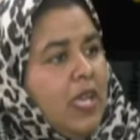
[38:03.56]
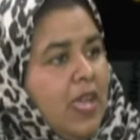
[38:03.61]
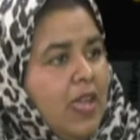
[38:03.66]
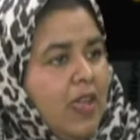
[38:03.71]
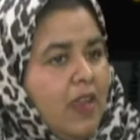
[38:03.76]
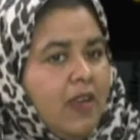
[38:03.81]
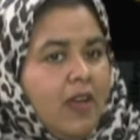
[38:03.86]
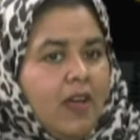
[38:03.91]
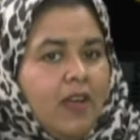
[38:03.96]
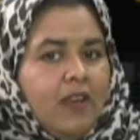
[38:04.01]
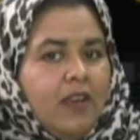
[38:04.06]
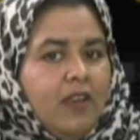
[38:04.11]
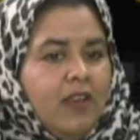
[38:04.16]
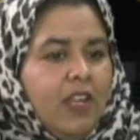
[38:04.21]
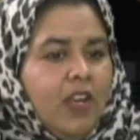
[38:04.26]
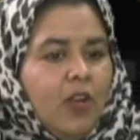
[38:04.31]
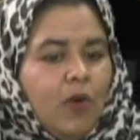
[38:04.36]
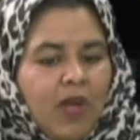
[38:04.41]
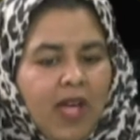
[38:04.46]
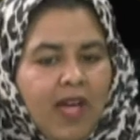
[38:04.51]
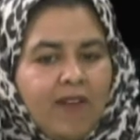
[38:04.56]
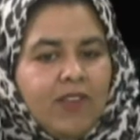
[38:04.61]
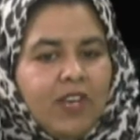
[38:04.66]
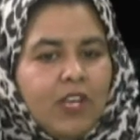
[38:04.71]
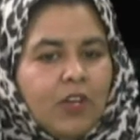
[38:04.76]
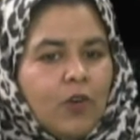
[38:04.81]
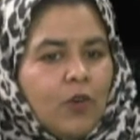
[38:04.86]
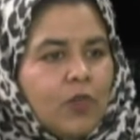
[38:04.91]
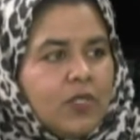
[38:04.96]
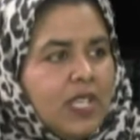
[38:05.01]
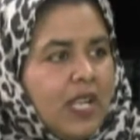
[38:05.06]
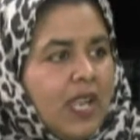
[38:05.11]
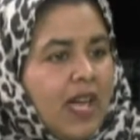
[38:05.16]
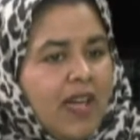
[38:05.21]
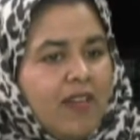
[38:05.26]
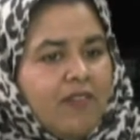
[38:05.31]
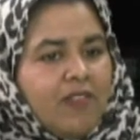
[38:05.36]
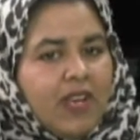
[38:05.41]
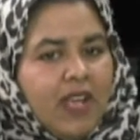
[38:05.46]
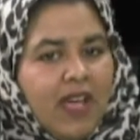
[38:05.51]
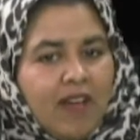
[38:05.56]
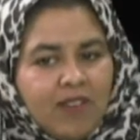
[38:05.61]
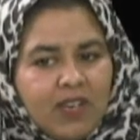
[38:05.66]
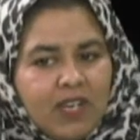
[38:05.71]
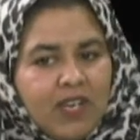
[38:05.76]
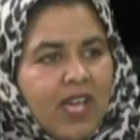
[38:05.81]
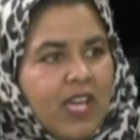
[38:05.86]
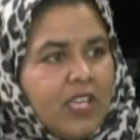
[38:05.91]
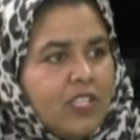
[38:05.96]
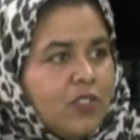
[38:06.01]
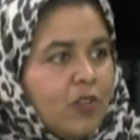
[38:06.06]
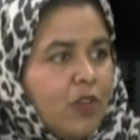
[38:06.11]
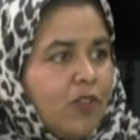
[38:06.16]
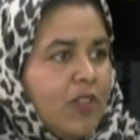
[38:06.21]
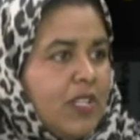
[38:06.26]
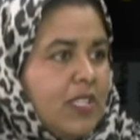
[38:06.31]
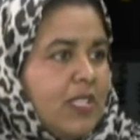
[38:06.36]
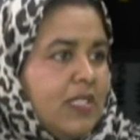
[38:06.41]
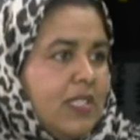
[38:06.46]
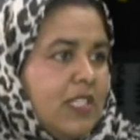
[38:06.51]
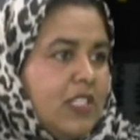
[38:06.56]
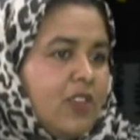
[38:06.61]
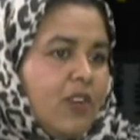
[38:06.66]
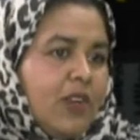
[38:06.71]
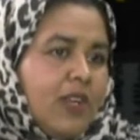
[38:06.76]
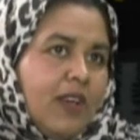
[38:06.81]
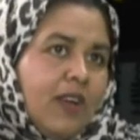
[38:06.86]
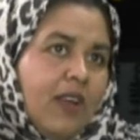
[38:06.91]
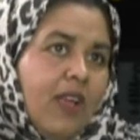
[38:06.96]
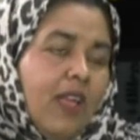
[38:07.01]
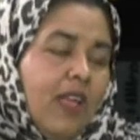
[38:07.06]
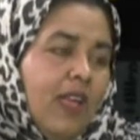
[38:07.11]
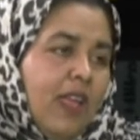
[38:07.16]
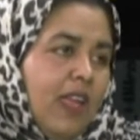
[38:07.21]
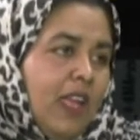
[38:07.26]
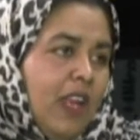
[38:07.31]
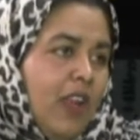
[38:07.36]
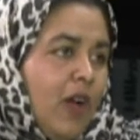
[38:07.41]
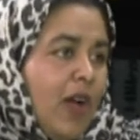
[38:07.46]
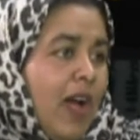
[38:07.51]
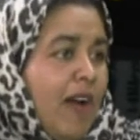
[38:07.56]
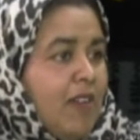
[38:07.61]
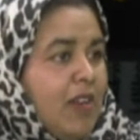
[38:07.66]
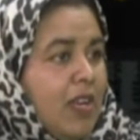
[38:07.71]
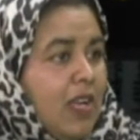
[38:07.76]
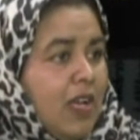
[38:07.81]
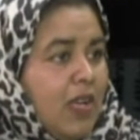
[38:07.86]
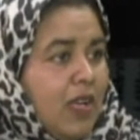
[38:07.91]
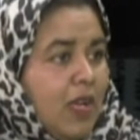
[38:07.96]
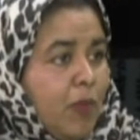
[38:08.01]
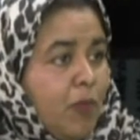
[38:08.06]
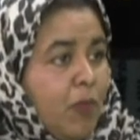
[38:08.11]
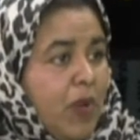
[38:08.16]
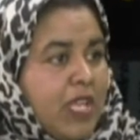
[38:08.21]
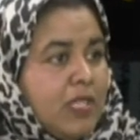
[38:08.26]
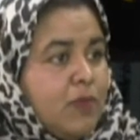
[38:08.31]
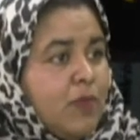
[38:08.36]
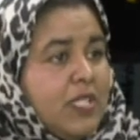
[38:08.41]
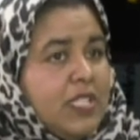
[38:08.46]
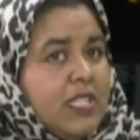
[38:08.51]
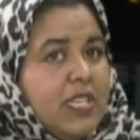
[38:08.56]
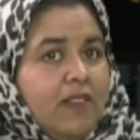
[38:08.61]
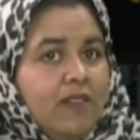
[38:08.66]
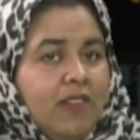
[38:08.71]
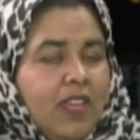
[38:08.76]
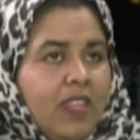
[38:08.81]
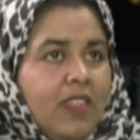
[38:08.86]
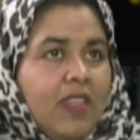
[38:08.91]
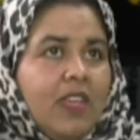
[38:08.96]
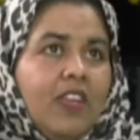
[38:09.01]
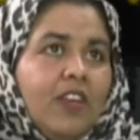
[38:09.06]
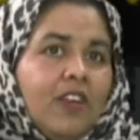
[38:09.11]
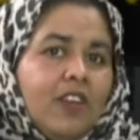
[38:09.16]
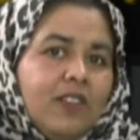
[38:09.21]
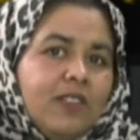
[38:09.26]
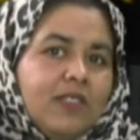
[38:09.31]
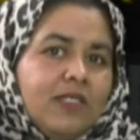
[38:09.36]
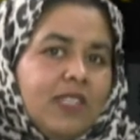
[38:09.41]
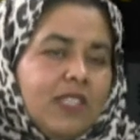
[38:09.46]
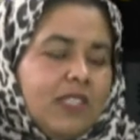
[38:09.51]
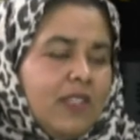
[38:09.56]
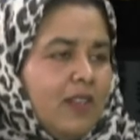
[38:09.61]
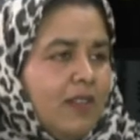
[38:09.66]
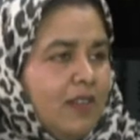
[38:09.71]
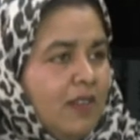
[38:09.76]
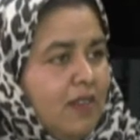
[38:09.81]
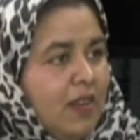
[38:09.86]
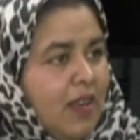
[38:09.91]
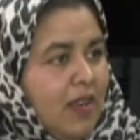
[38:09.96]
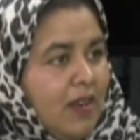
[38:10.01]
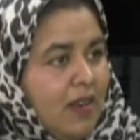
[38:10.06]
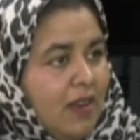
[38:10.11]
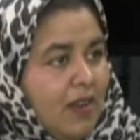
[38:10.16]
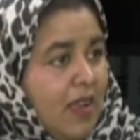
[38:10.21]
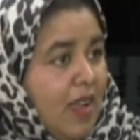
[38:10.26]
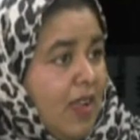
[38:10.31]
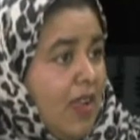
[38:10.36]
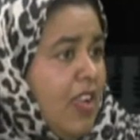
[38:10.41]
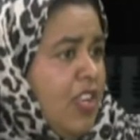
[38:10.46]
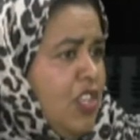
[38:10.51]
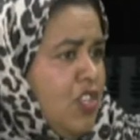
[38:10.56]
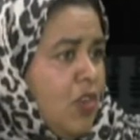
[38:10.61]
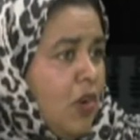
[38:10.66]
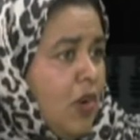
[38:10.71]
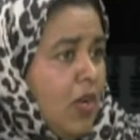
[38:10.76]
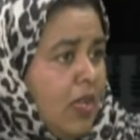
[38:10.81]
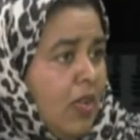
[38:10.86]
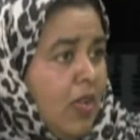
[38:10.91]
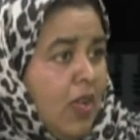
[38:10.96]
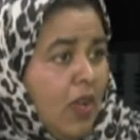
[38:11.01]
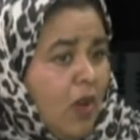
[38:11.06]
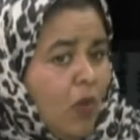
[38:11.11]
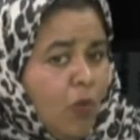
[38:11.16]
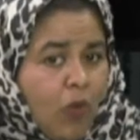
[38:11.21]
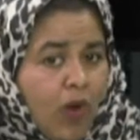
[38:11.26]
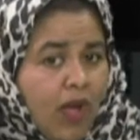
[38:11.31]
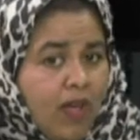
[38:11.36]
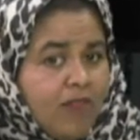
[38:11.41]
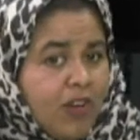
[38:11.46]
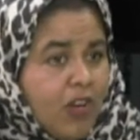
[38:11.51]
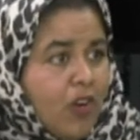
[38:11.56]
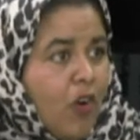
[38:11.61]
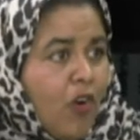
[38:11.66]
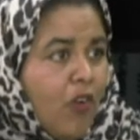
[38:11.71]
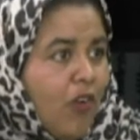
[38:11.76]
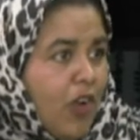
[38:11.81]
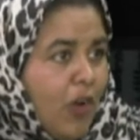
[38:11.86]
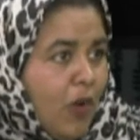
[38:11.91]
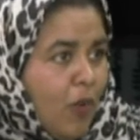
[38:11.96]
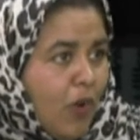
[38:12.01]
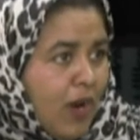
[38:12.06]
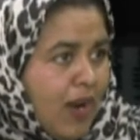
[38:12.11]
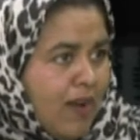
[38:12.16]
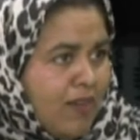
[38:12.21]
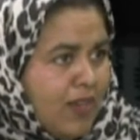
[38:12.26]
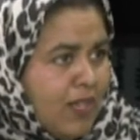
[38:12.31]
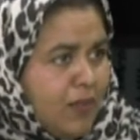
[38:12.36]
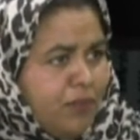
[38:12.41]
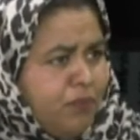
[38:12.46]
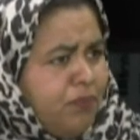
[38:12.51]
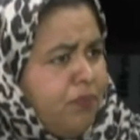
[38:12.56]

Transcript: in and, you know, having a cozy life and having a nice sofa to sit on and, you know, having a plasma TV that you can sit and enjoy whatever curry or whatever.